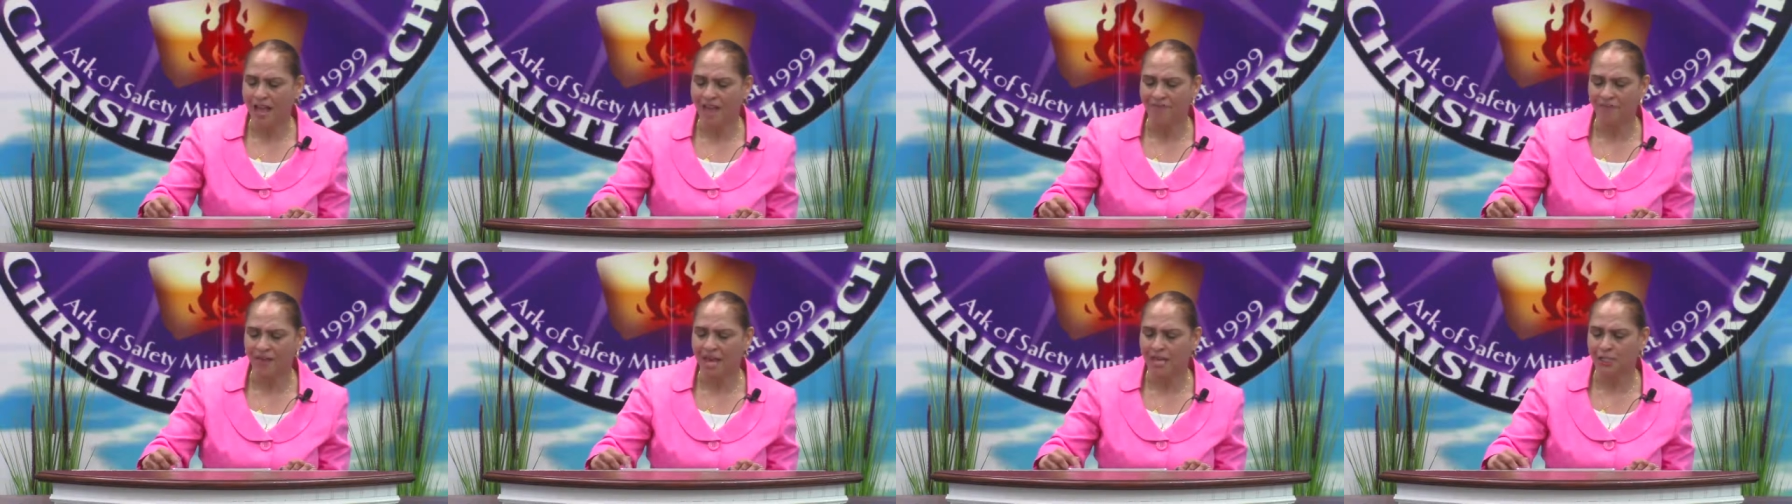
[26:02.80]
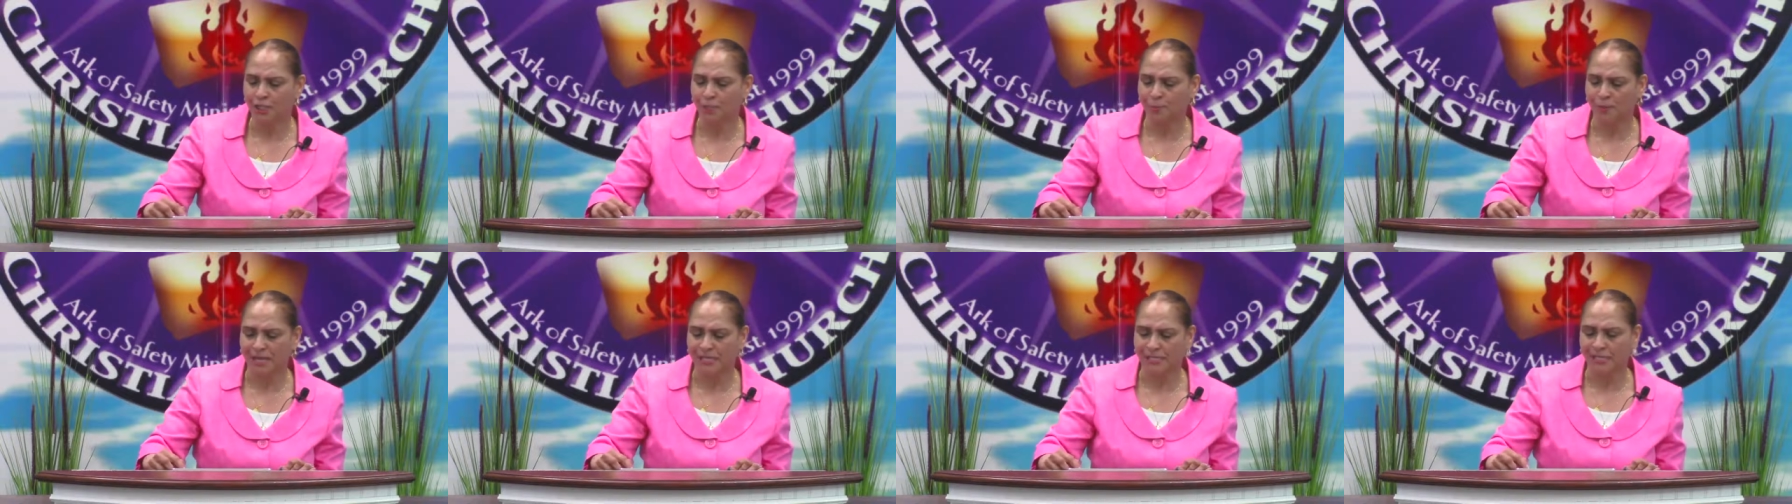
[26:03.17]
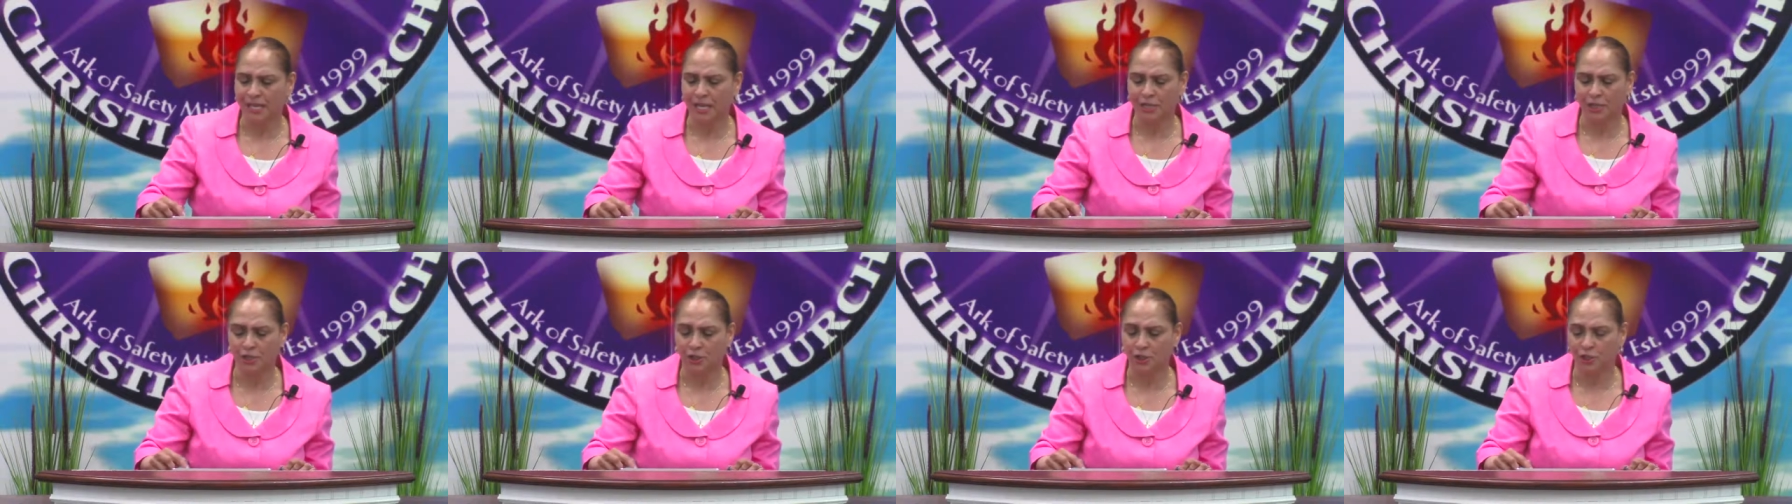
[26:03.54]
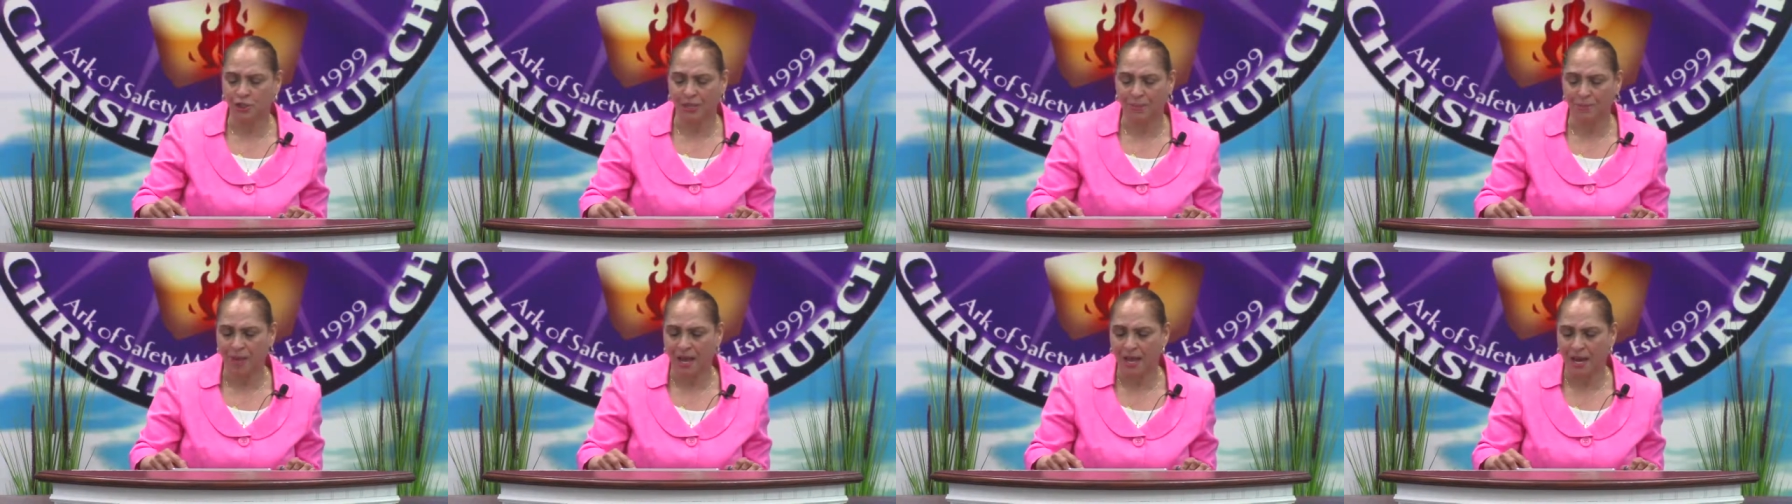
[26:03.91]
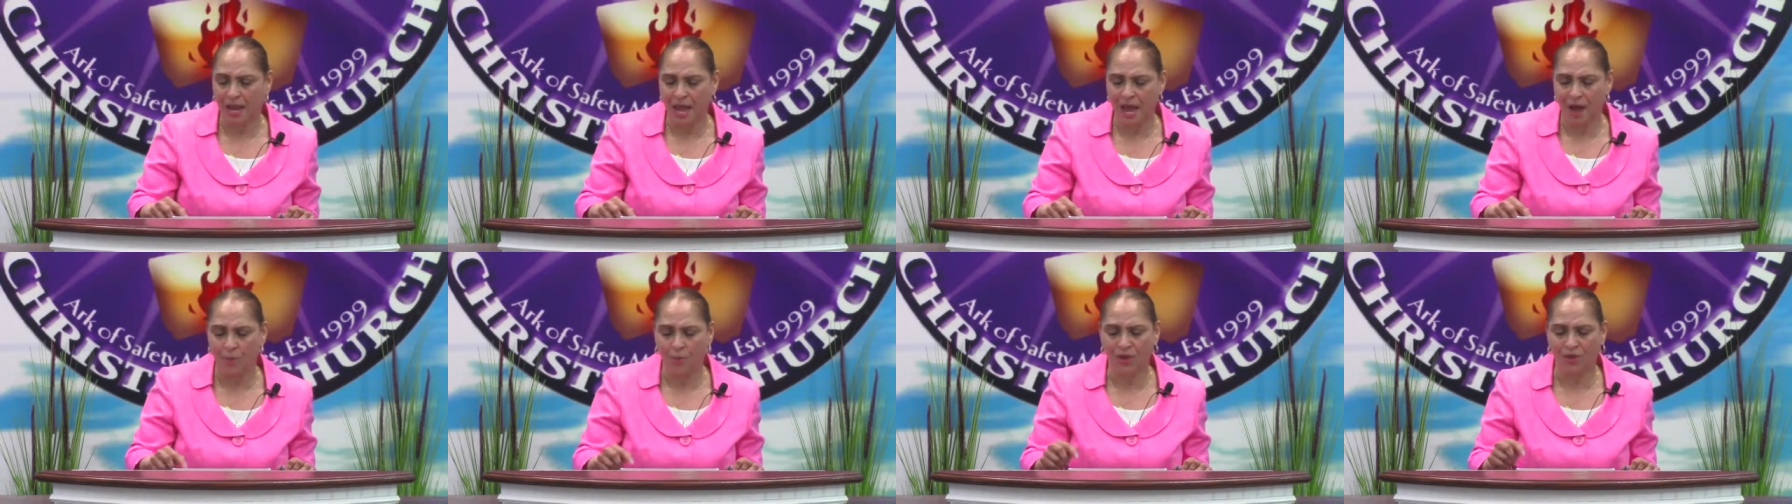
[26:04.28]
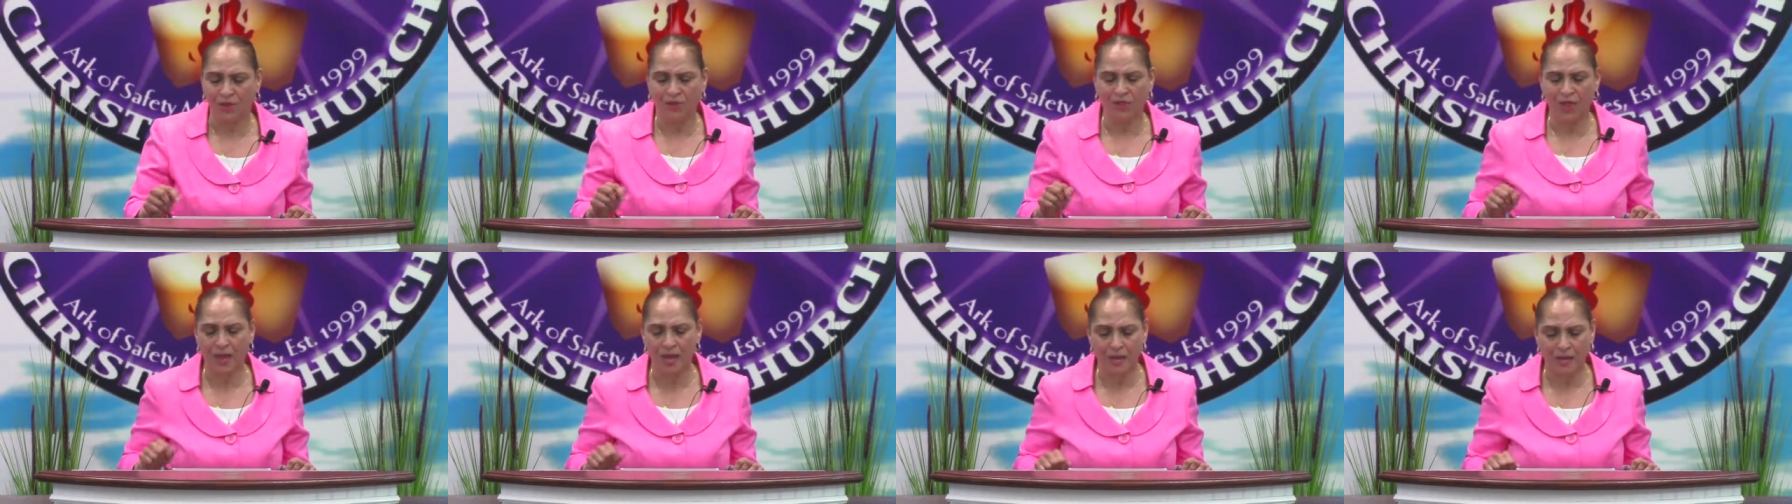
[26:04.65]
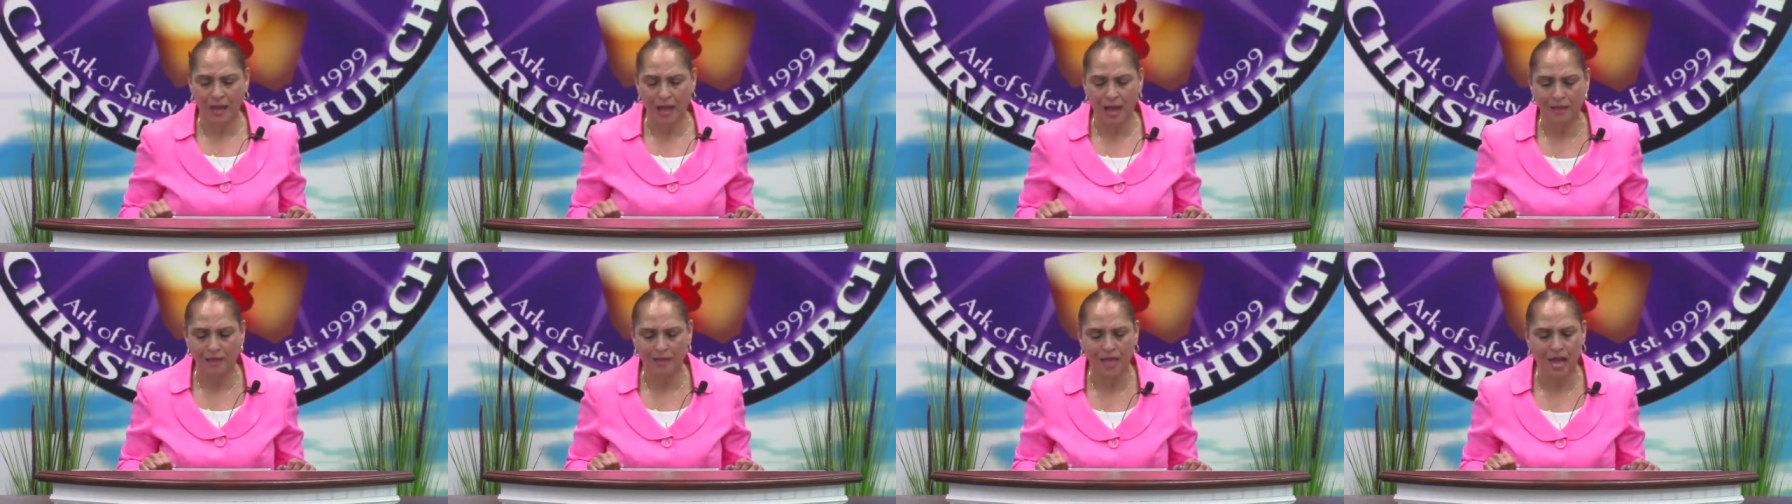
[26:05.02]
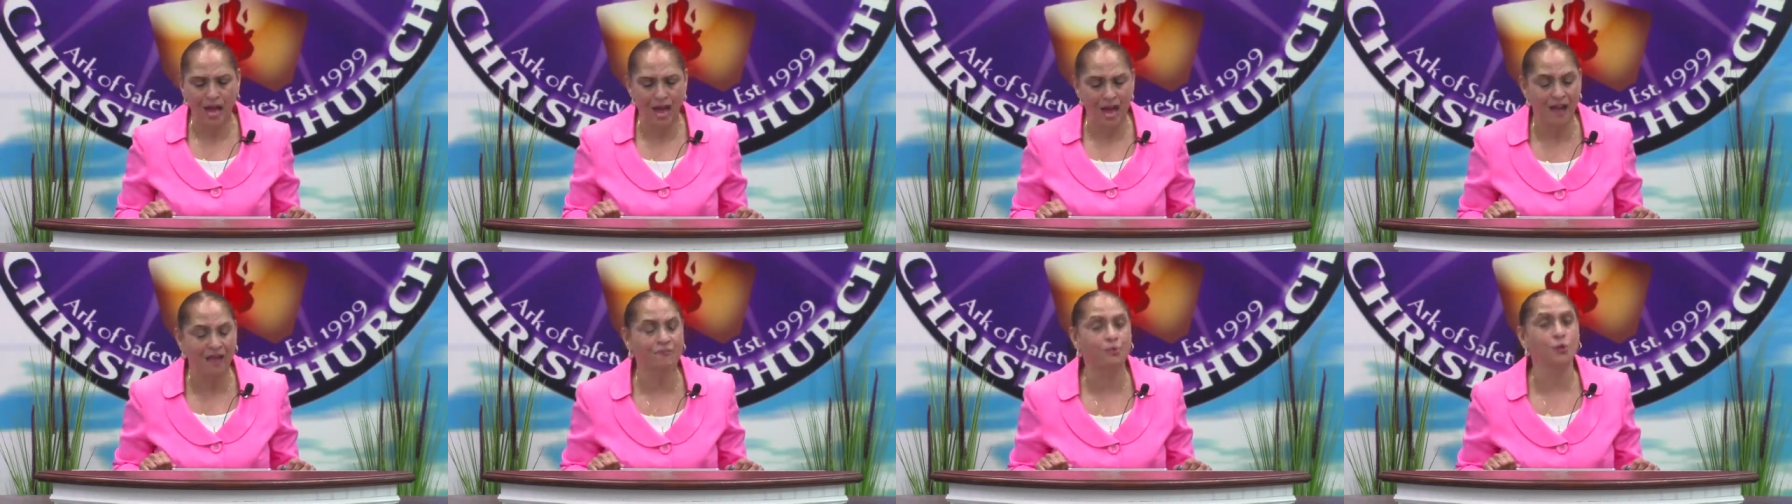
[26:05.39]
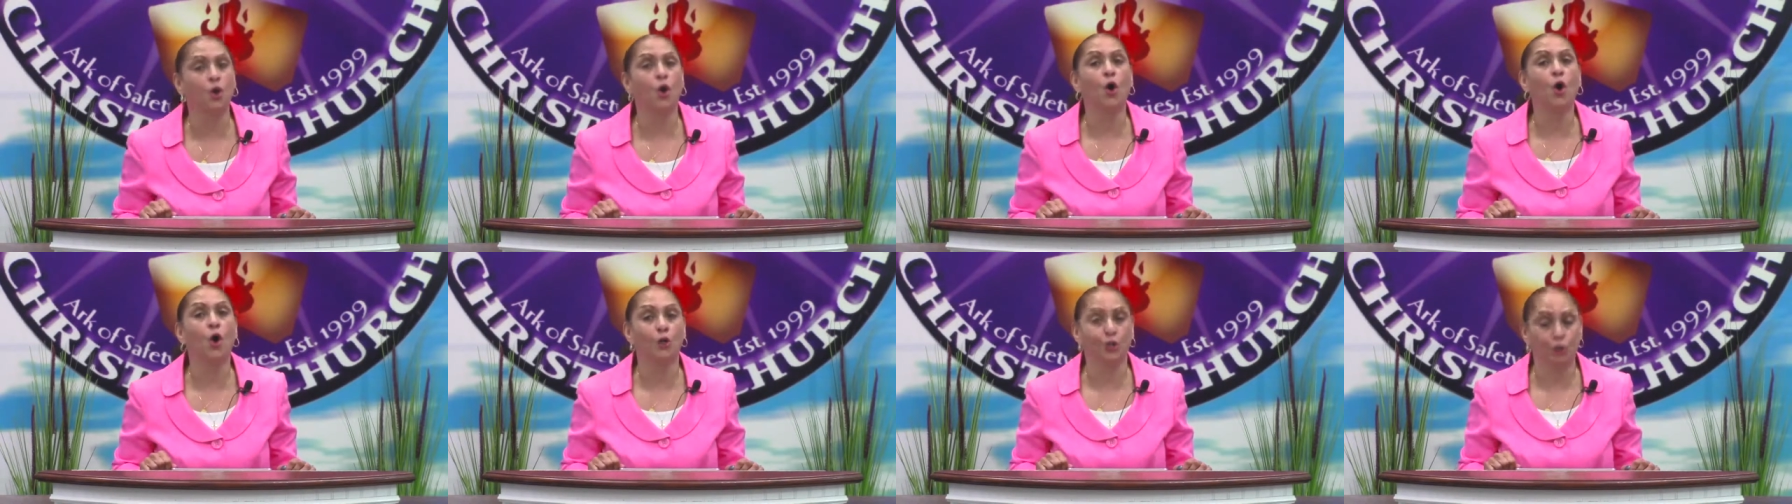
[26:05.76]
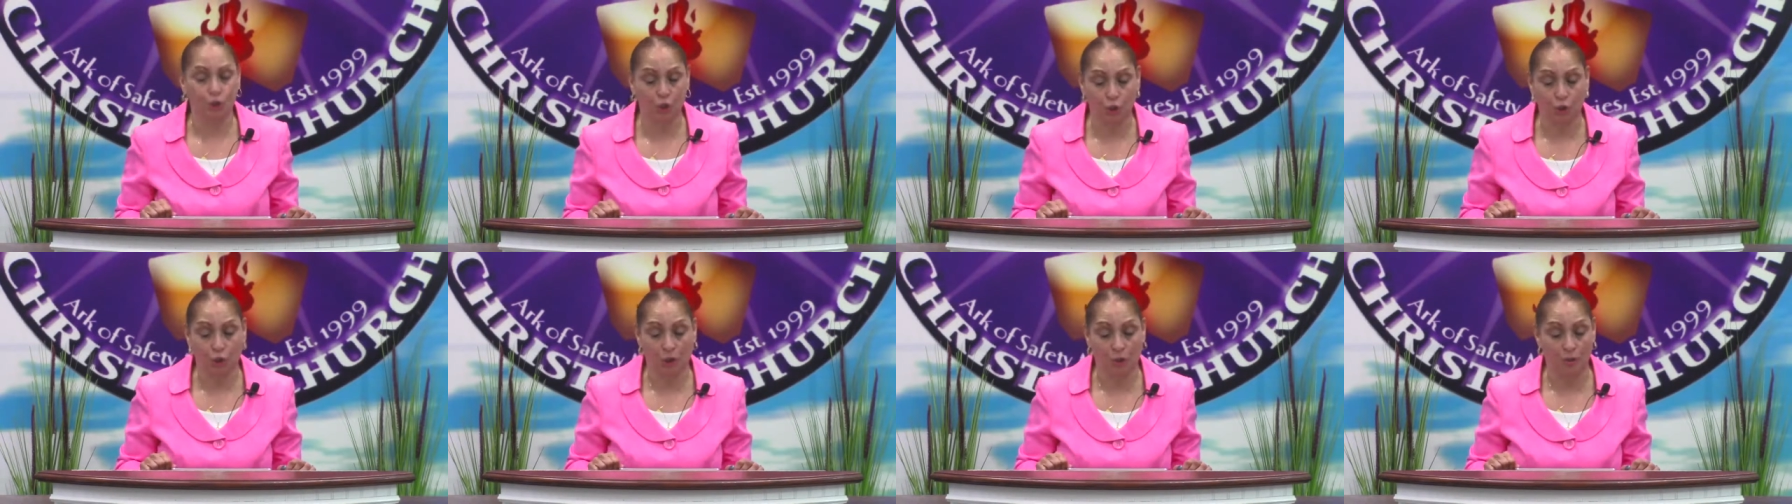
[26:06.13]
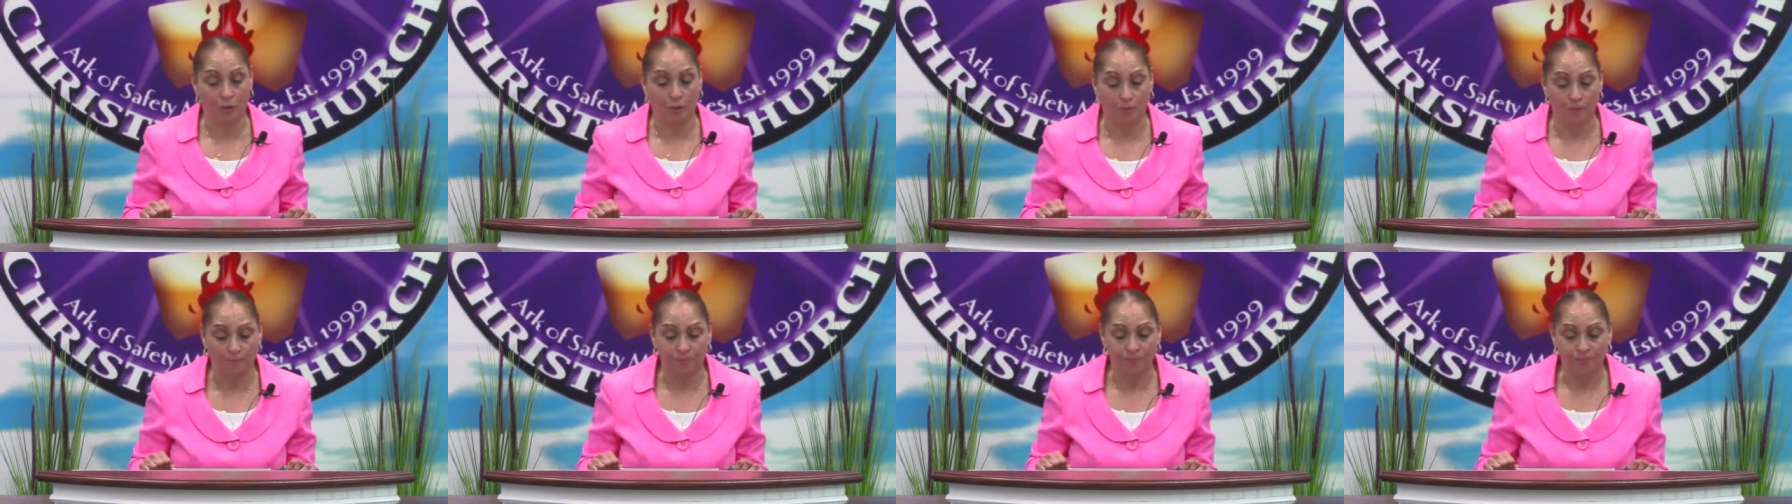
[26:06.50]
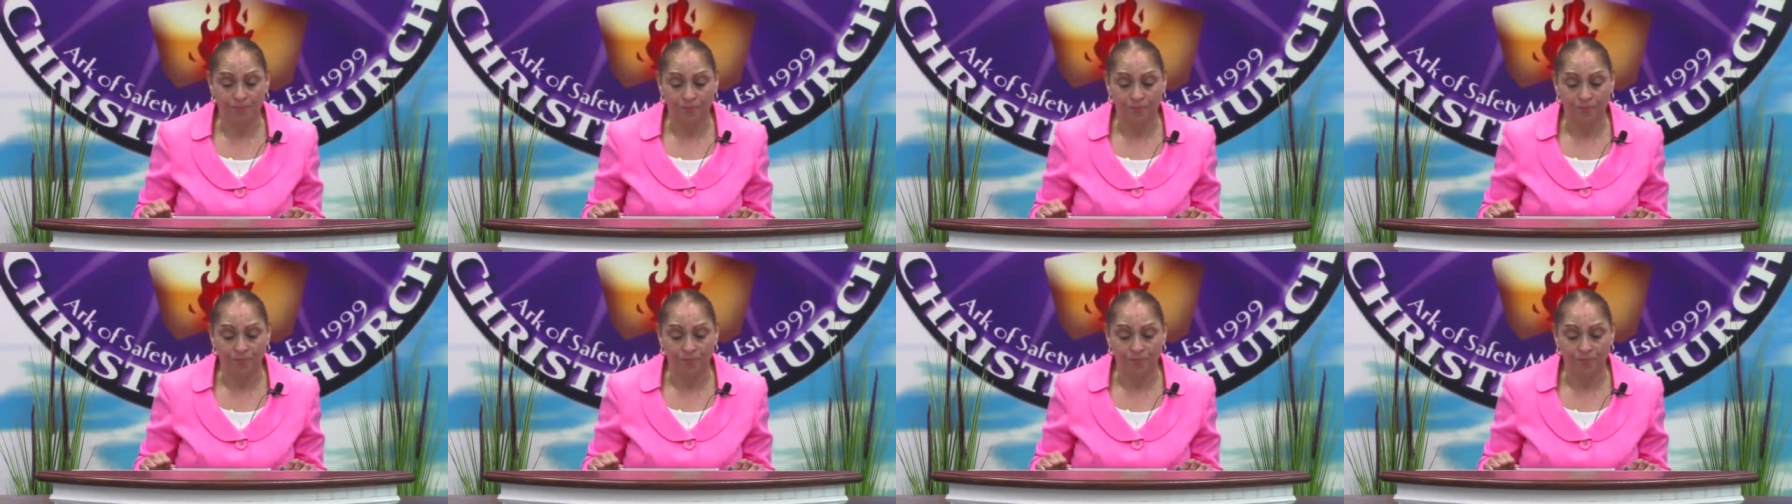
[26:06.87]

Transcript: have expectations about how we think our lives ought to go.